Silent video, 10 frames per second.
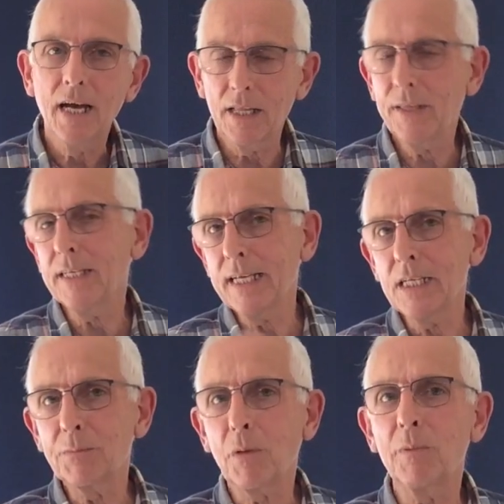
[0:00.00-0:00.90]
And I think now
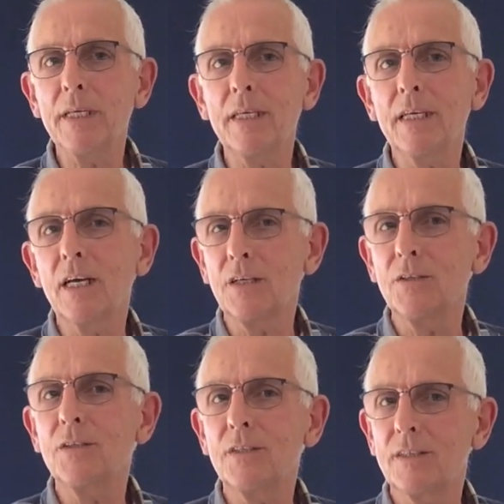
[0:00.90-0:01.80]
is probably a
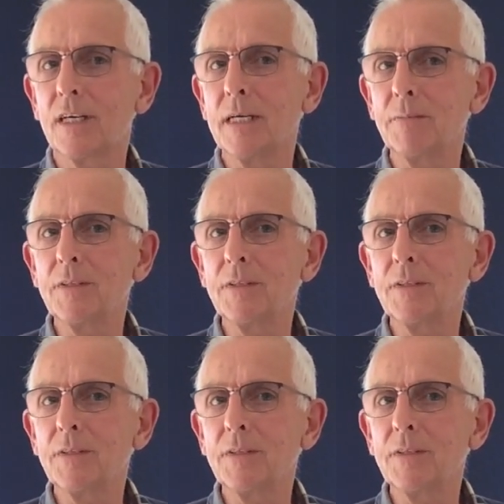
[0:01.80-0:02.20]
good time